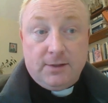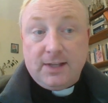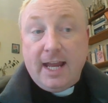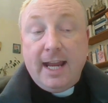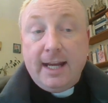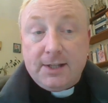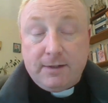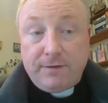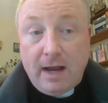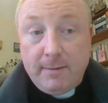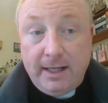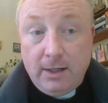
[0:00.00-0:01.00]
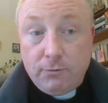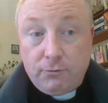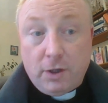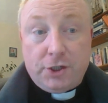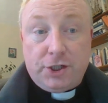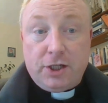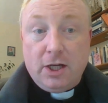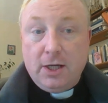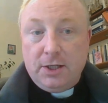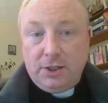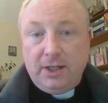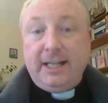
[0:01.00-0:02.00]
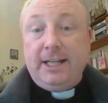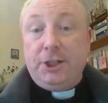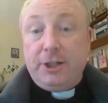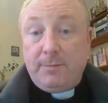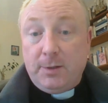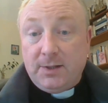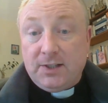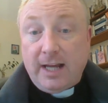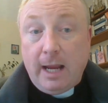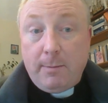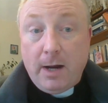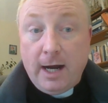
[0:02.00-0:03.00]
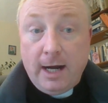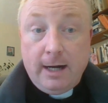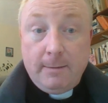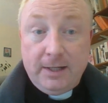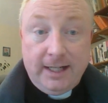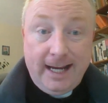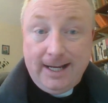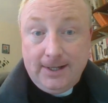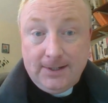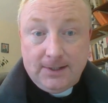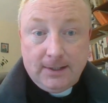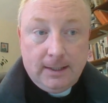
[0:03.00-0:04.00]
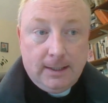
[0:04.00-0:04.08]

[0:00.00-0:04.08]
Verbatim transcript: as they, as a family, rushed to Egypt to escape armed killers.